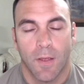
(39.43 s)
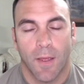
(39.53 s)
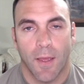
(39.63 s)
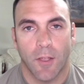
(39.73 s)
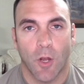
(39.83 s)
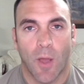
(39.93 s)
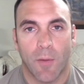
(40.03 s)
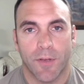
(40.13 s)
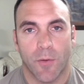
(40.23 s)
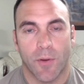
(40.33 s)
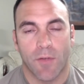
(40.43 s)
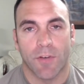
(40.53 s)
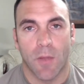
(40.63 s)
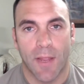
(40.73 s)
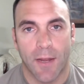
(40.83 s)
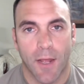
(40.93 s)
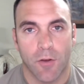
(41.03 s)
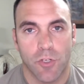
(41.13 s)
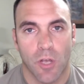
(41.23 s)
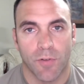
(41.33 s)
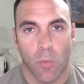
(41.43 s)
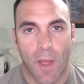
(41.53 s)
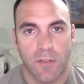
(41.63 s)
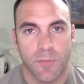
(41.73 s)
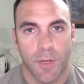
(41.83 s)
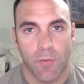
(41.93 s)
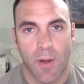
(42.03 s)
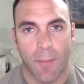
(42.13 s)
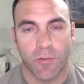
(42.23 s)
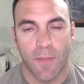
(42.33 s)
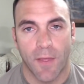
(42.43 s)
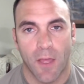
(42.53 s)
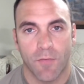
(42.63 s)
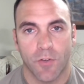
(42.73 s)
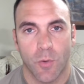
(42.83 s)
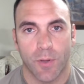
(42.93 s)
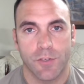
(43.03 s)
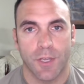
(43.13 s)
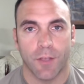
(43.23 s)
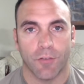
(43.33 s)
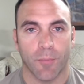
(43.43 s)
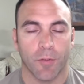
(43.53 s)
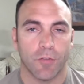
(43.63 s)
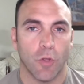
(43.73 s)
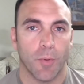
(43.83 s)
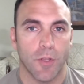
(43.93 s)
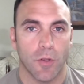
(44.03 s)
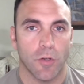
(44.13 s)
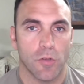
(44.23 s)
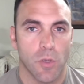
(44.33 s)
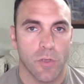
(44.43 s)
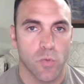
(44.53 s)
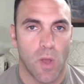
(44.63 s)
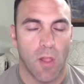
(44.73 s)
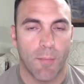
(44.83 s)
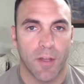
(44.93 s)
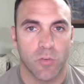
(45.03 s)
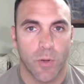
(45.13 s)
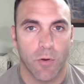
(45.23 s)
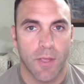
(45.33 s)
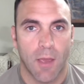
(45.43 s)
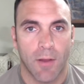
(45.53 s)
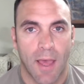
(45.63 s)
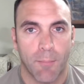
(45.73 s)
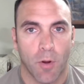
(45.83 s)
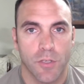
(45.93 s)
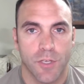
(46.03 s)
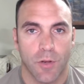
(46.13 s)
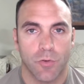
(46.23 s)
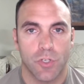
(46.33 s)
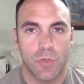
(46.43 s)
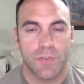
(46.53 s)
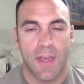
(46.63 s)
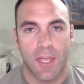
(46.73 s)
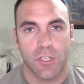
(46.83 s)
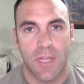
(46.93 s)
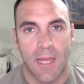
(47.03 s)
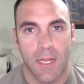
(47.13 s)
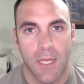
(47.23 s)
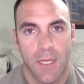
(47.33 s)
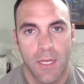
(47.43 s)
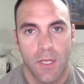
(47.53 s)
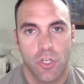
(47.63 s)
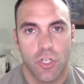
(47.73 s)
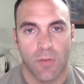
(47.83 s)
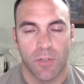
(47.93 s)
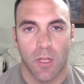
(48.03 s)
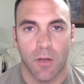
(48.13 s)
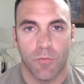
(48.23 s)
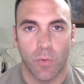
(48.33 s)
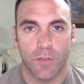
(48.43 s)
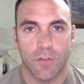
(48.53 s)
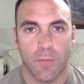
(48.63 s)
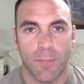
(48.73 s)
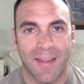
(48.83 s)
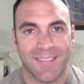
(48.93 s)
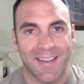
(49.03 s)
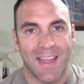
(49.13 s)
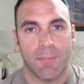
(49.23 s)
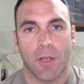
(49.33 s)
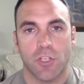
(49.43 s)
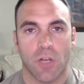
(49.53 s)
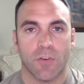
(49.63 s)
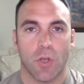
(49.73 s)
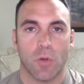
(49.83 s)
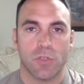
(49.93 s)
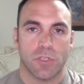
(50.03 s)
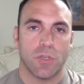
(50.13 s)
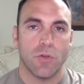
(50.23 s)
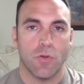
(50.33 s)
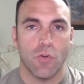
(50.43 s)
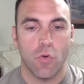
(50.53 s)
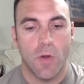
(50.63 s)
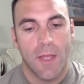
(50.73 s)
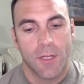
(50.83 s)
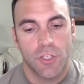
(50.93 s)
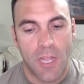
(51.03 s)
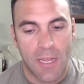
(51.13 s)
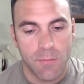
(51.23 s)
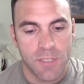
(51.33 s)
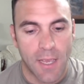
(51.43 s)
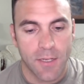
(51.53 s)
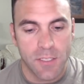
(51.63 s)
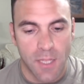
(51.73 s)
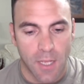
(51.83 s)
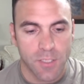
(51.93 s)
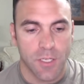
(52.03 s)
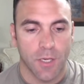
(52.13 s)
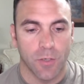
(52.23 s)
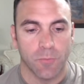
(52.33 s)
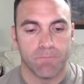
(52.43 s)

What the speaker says: Yeah, you know how we do it. Every day we hand out a shovel of action. We right up at the head screen or saying something stupid. You can do so as well on my Twitter account. I'm going to just use the hashtag Shovel of Wisdom. And today my shovel goes to James Anastasio.